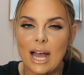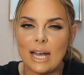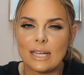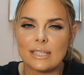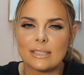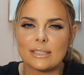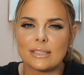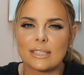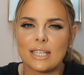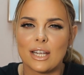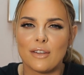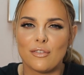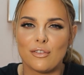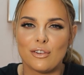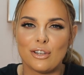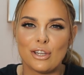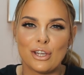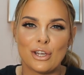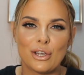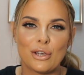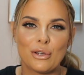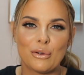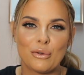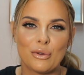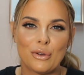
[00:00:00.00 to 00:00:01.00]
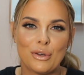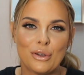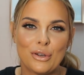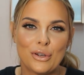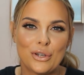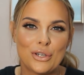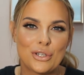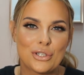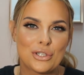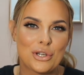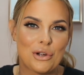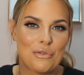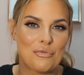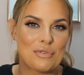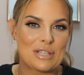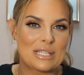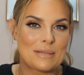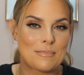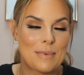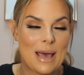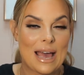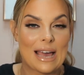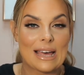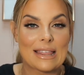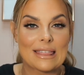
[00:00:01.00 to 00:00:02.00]
and if you don't
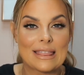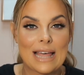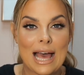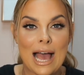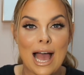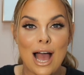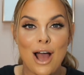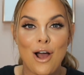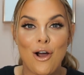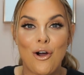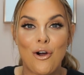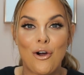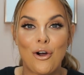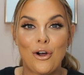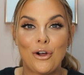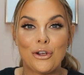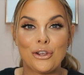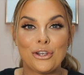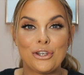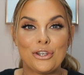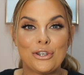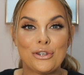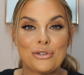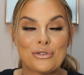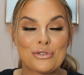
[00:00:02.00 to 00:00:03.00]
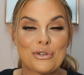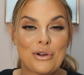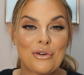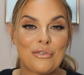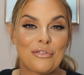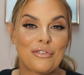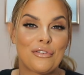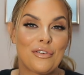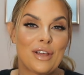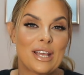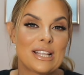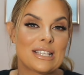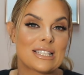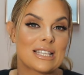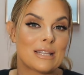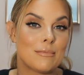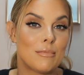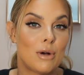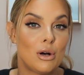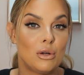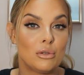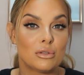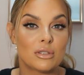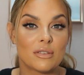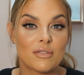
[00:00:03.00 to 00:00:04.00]
respect that, or you don't fit into the
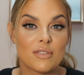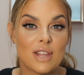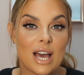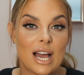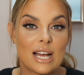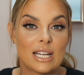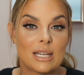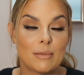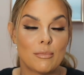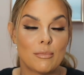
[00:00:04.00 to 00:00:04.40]
mould of that